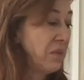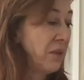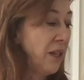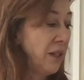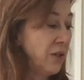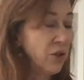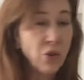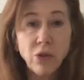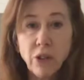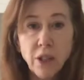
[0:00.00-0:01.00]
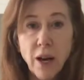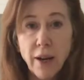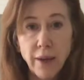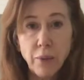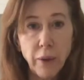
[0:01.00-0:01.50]
in circle
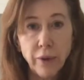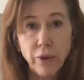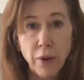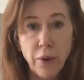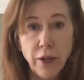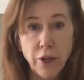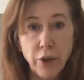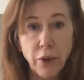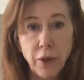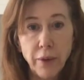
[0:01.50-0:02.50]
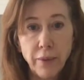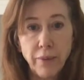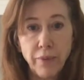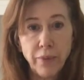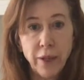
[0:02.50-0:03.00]
time, whatever I want to do.
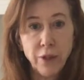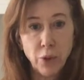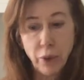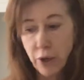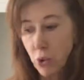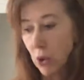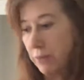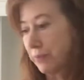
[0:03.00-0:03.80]
So pretty cool.